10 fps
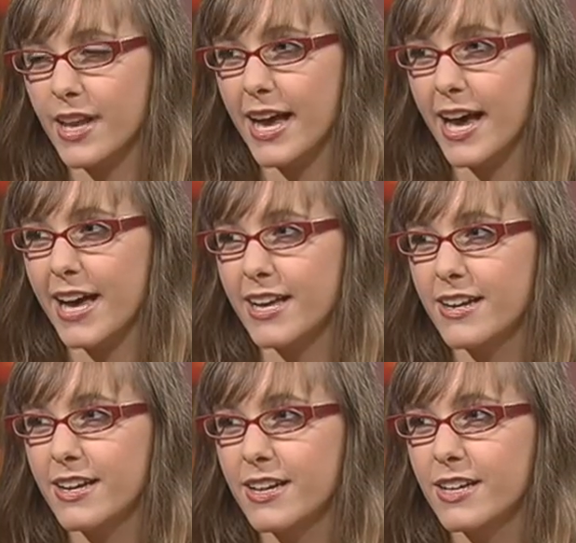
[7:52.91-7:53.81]
I had,
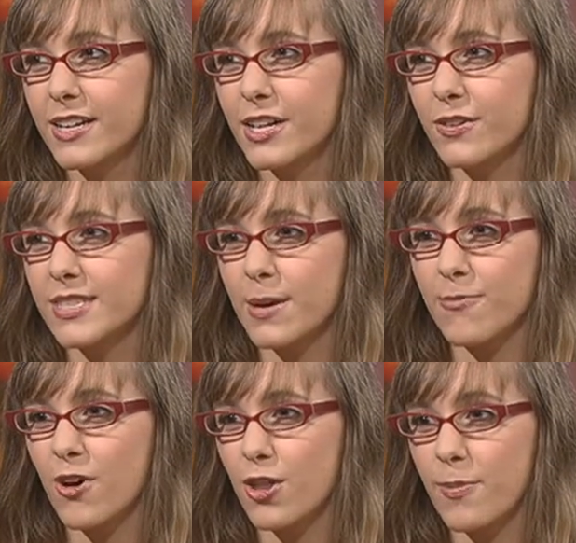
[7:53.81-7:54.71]
you know, a
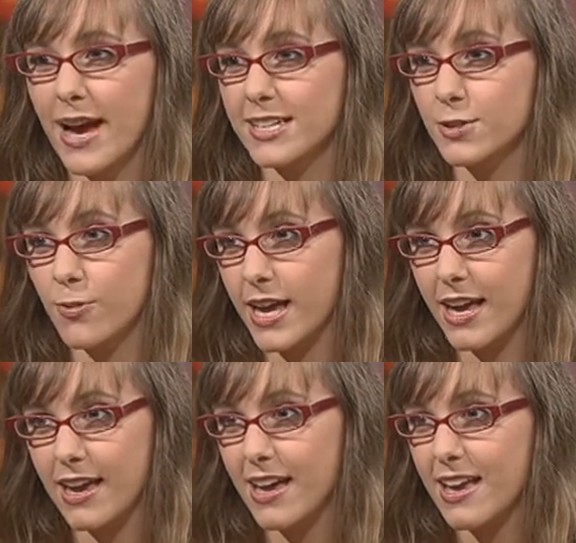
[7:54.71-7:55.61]
stepfather pass
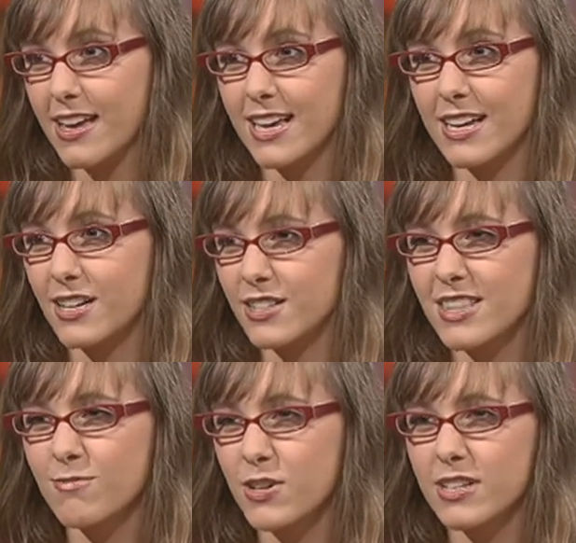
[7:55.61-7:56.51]
away and
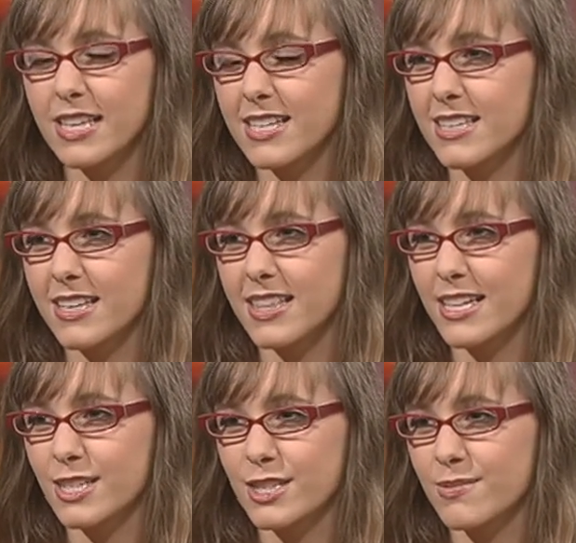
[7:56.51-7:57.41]
weird things like
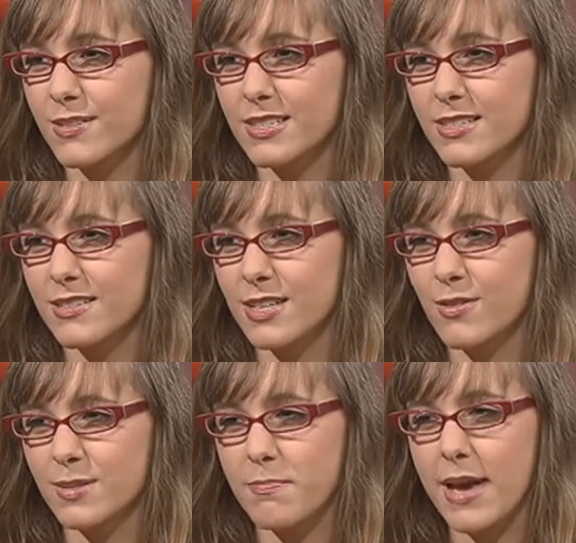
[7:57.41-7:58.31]
this. It was, it
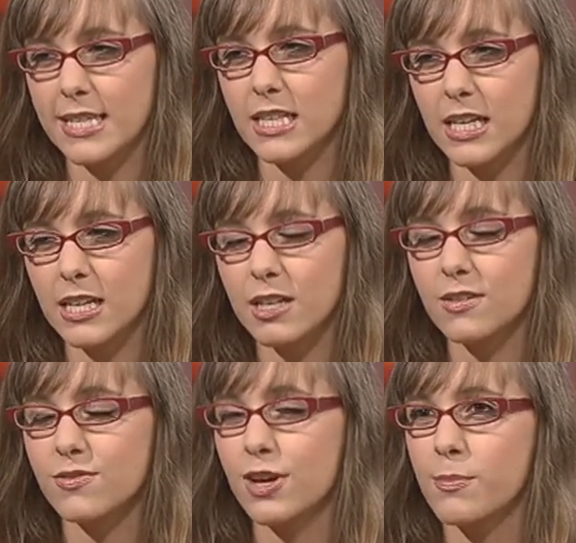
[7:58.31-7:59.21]
was messy. It
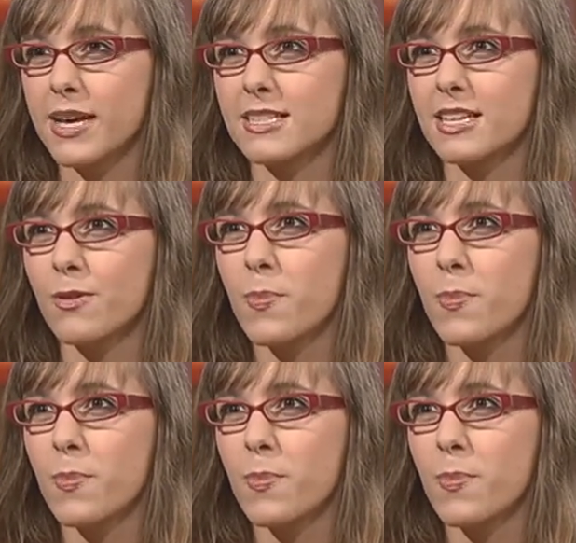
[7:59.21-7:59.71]
was very messy.